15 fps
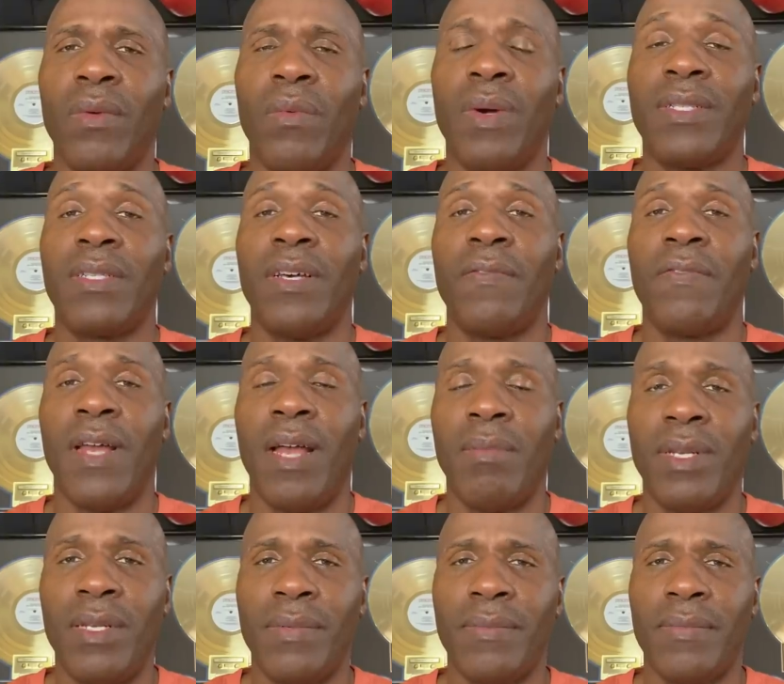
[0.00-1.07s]
What's up,
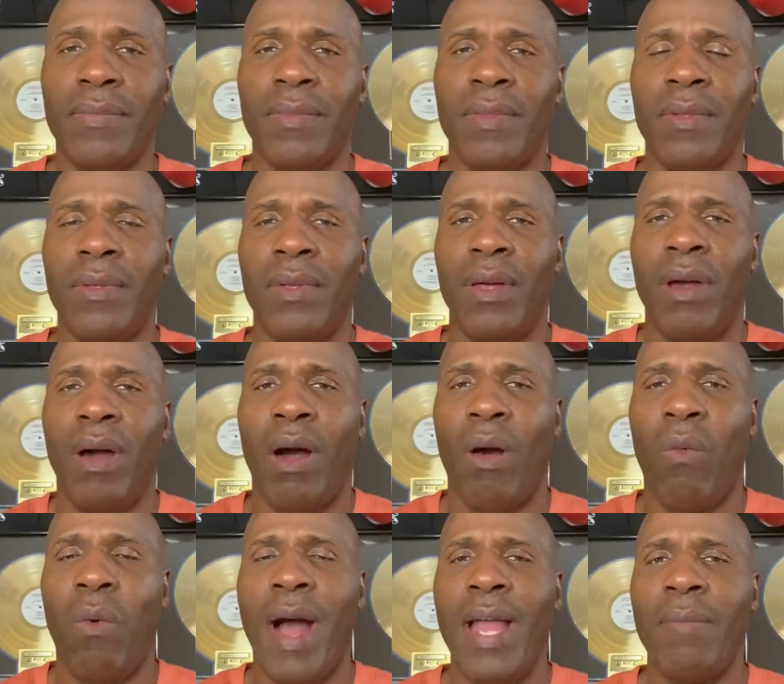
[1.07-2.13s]
family?
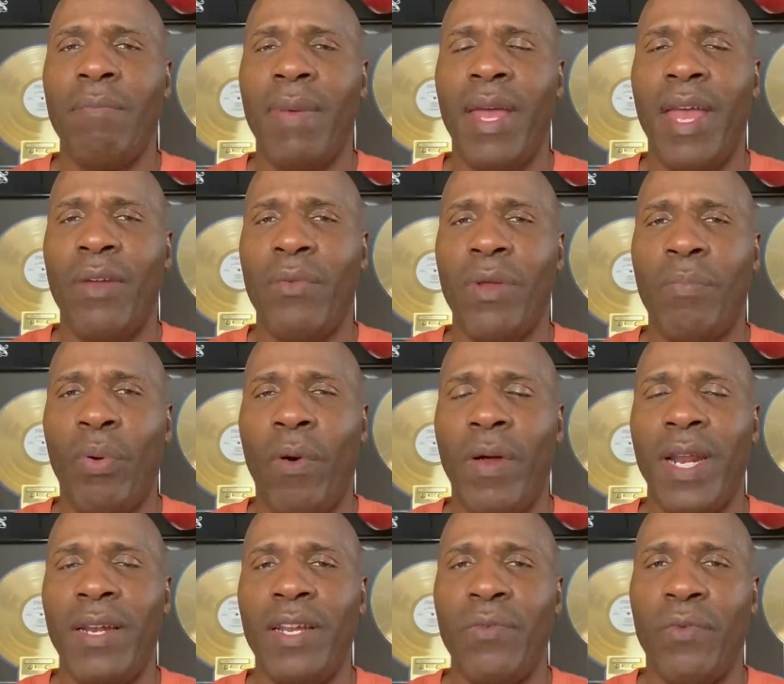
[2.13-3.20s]
A white man
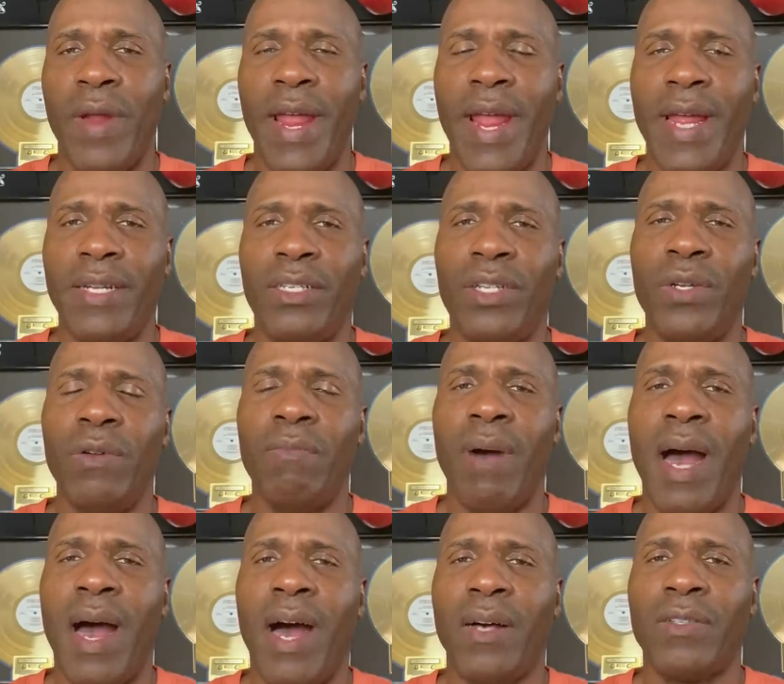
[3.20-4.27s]
reportedly ran two
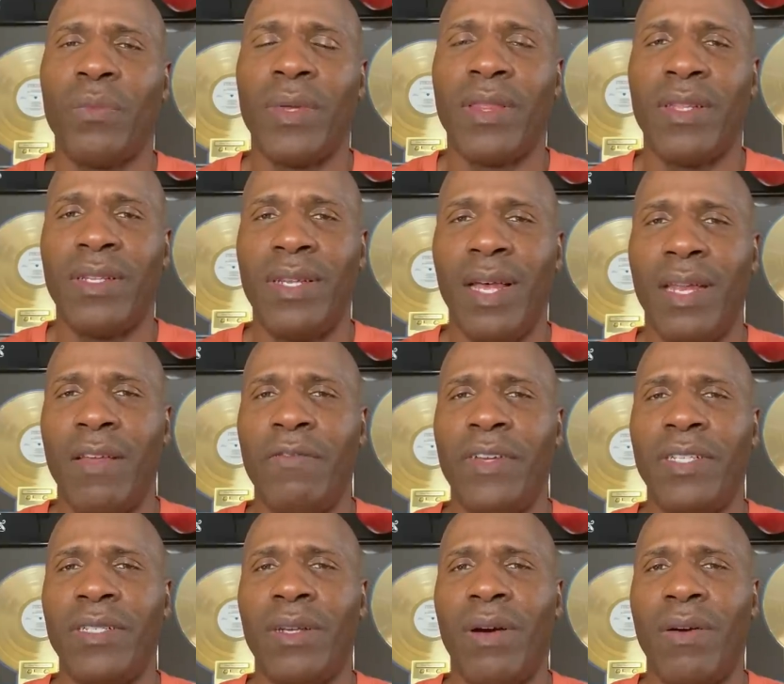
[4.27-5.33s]
miles with the
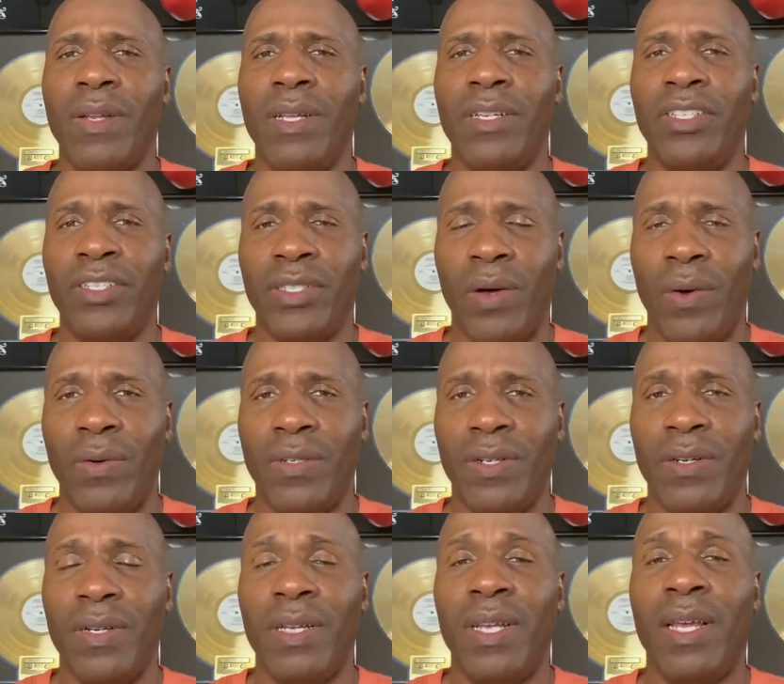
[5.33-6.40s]
television on his
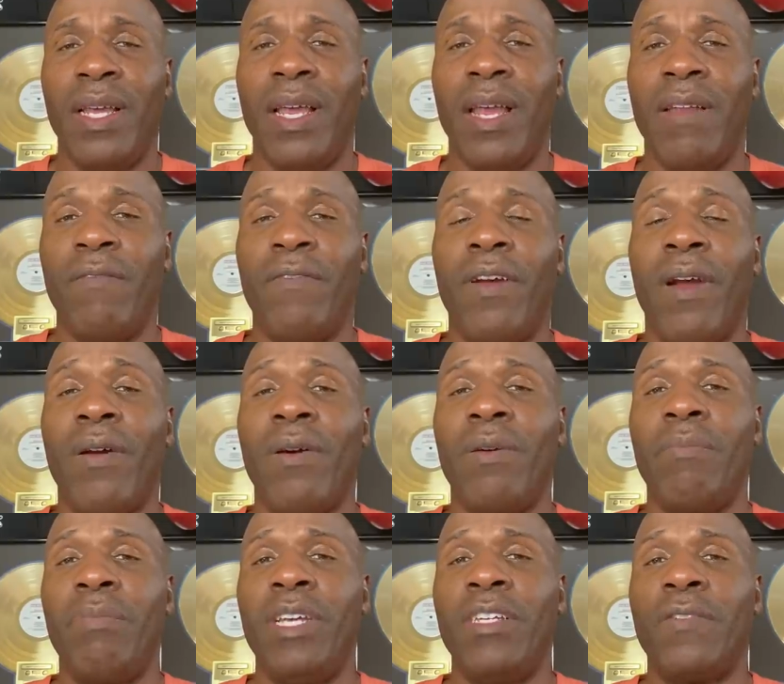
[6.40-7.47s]
shoulder in
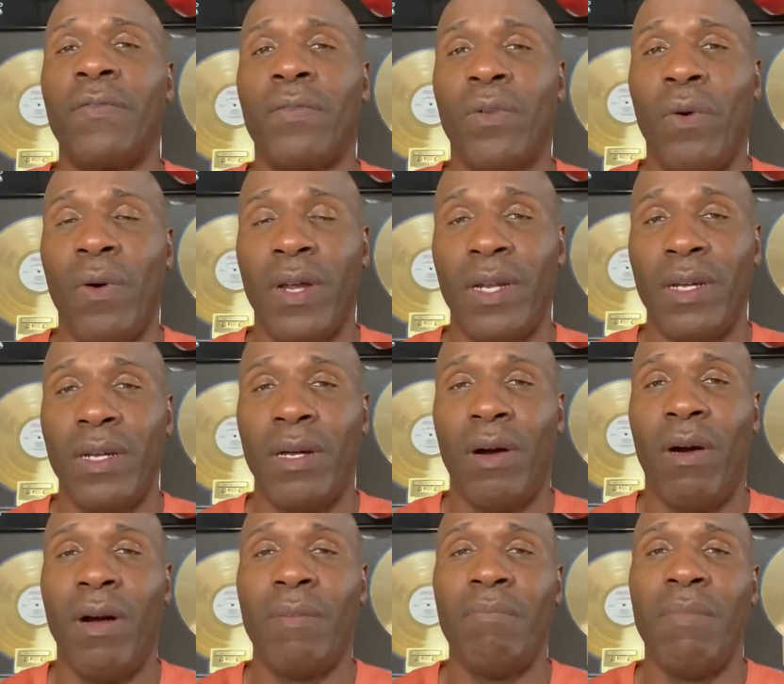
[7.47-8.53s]
Vero Beach, Florida
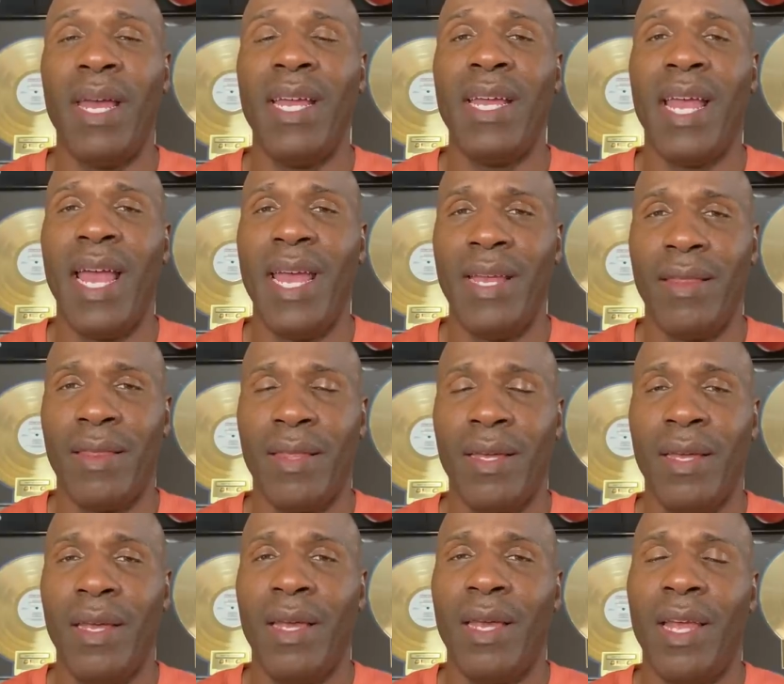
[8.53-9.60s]
on May 8th
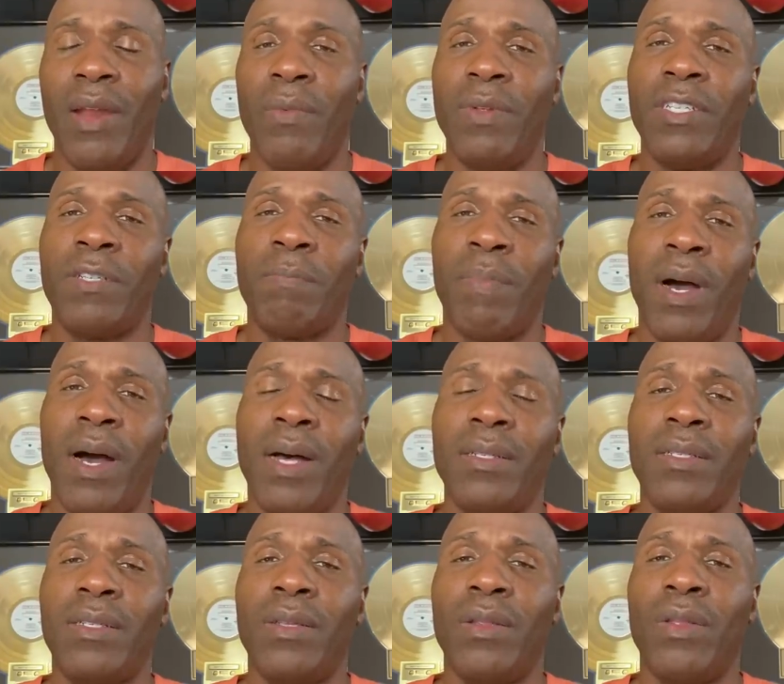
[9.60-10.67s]
in
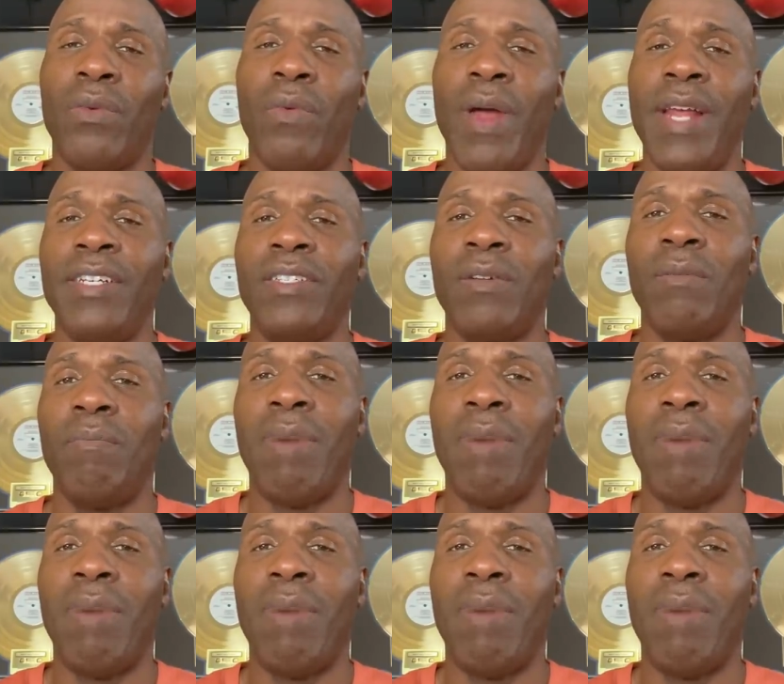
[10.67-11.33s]
response to the racial